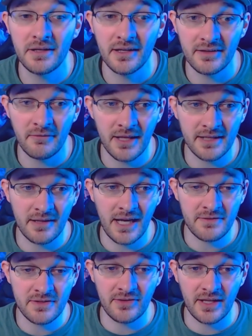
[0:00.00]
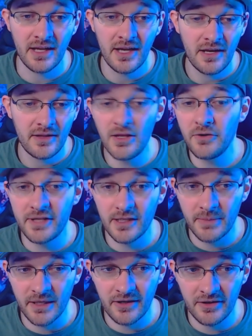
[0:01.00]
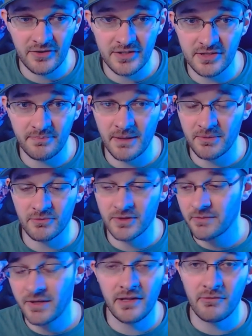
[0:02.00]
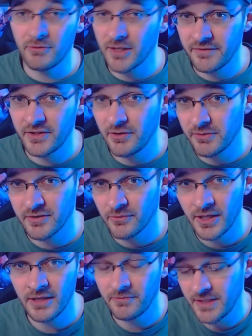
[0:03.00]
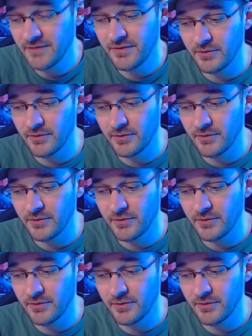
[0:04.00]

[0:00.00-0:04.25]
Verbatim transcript: because I would like to have just like no kill barriers and just be able to run around with whatever you do, what you want, whenever you